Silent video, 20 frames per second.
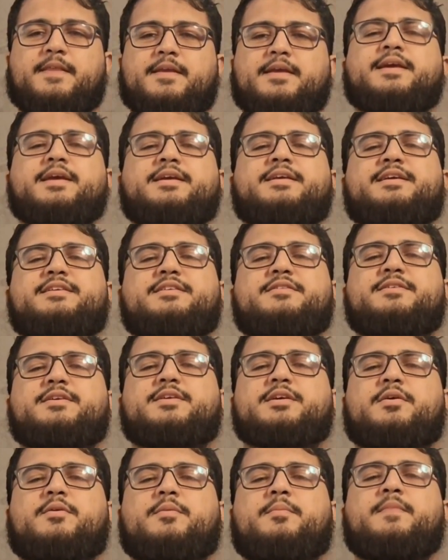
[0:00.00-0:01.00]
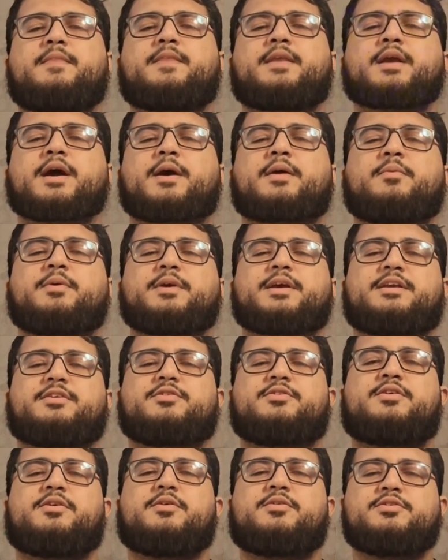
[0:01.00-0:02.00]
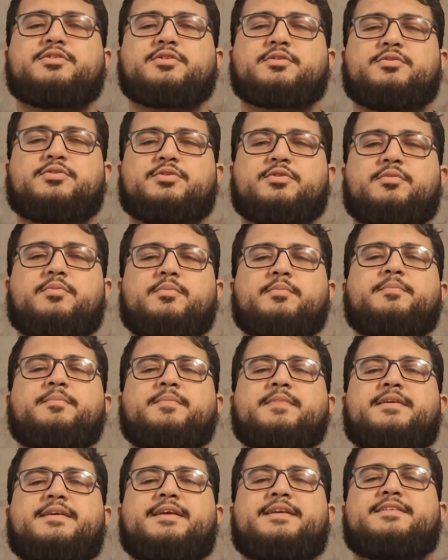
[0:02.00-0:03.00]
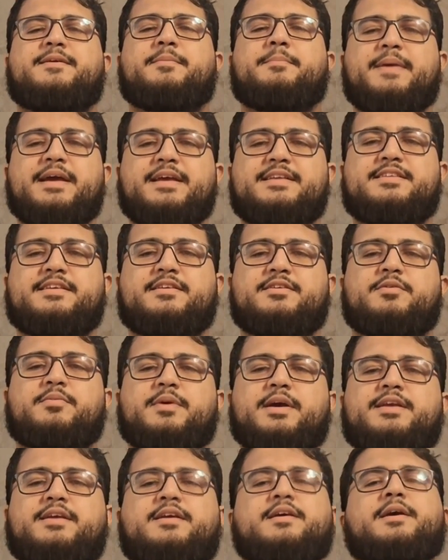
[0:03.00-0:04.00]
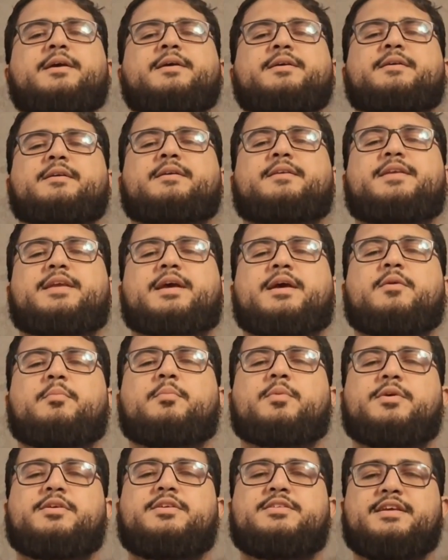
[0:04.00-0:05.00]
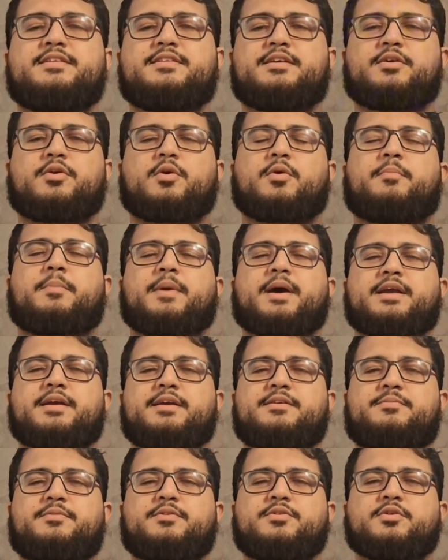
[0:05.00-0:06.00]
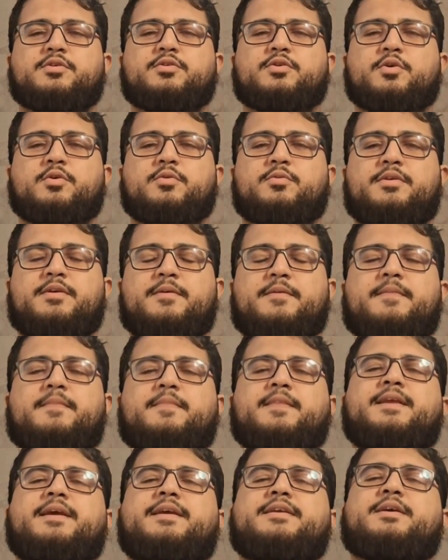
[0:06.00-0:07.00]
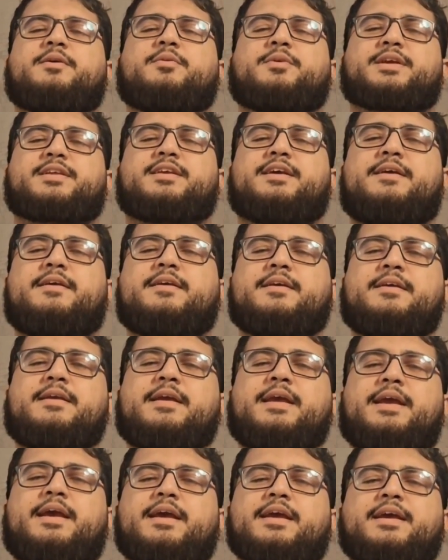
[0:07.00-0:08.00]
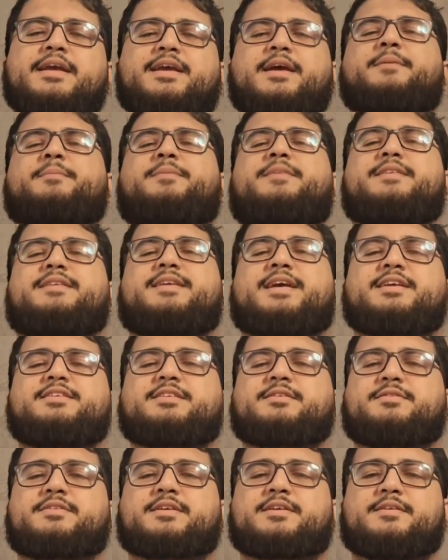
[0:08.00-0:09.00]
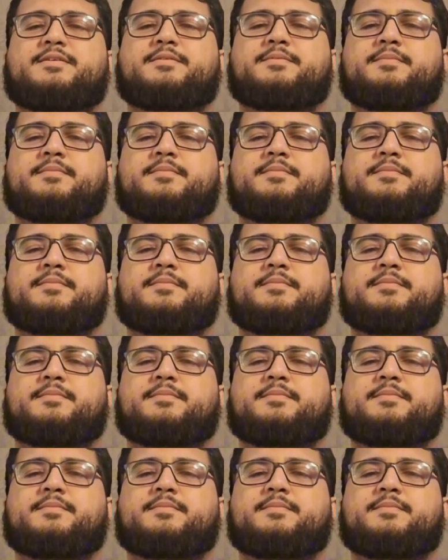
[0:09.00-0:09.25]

In this video, I will introduce you to this amazing new idea that works as a copilot for your code, integrating LLMs natively.